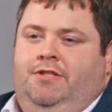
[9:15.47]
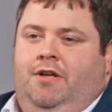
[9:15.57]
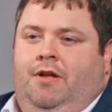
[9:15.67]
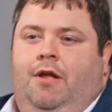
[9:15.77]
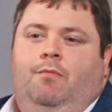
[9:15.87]

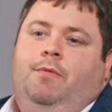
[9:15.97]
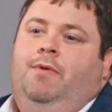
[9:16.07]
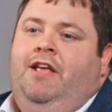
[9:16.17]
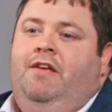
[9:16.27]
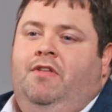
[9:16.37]
and we
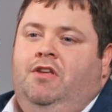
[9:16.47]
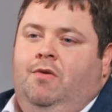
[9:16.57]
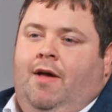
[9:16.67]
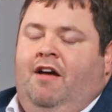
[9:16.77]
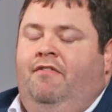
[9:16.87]
believe that
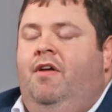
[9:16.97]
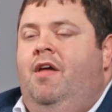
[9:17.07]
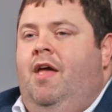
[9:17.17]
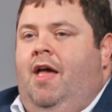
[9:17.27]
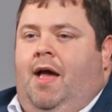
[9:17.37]
you have
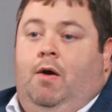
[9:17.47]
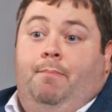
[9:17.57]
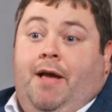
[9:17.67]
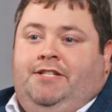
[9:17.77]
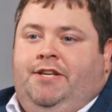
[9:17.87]
our
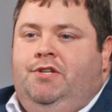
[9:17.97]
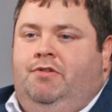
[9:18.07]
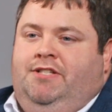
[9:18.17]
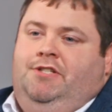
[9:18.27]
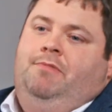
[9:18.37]
best
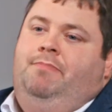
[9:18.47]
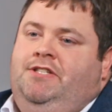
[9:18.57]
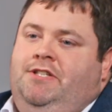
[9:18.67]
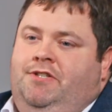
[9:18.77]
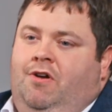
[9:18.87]
interests as a business at